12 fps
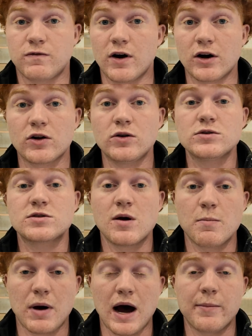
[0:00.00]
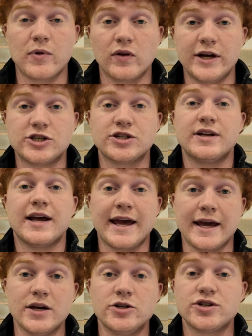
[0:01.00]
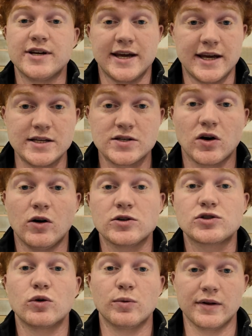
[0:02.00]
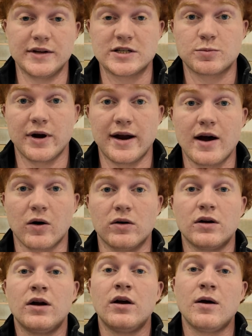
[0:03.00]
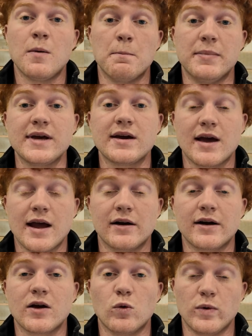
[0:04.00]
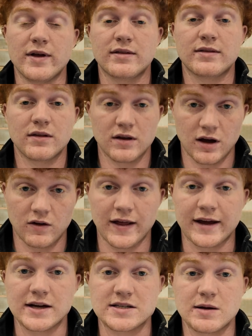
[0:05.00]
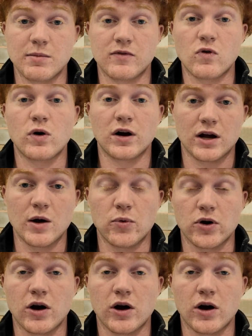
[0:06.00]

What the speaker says: Fargo's population age is also really spread out. Being an area with, like I said before, a couple